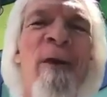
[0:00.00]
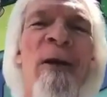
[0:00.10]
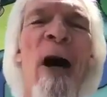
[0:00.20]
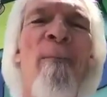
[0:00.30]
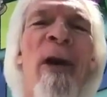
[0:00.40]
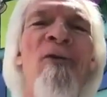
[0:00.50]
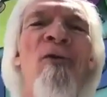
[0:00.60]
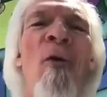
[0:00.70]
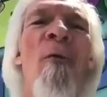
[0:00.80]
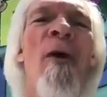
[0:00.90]
God bless
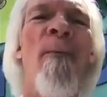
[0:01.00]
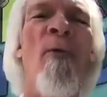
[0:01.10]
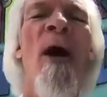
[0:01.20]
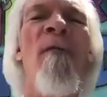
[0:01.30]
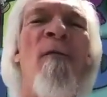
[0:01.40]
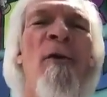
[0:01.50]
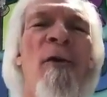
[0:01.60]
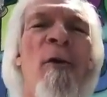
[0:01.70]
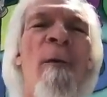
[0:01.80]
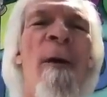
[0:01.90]
you, and we are praying for
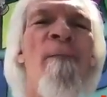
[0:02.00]
you.